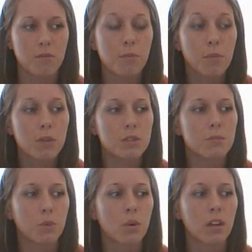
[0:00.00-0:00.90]
most
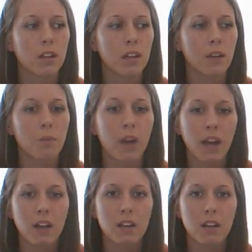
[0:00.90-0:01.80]
importantly,
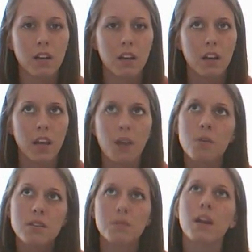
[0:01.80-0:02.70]
it
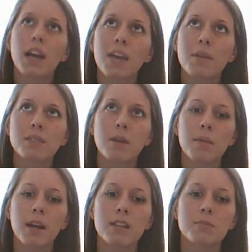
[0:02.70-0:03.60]
wasn't when I came out to my
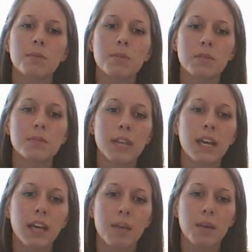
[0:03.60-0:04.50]
parents, but it was when
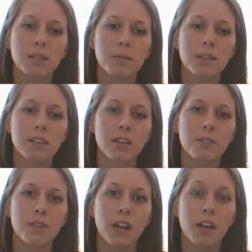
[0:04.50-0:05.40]
I came out to myself,
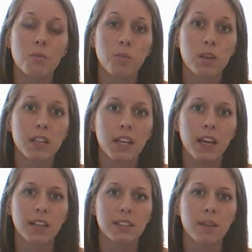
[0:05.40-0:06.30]
and I really
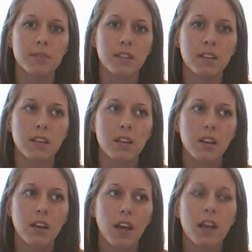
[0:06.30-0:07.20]
accepted
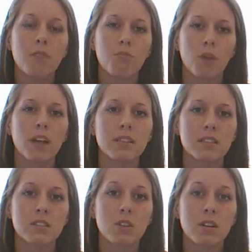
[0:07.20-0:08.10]
and embraced
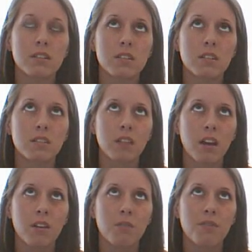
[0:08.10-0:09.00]
and started to
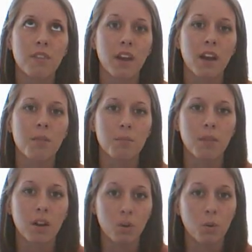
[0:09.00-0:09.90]
love that I'm
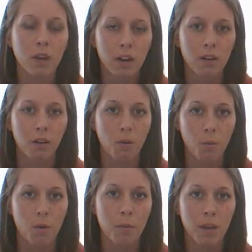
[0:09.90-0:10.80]
a queer
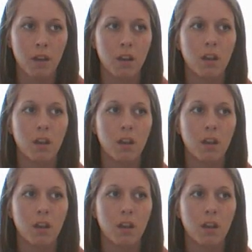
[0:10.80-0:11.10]
woman,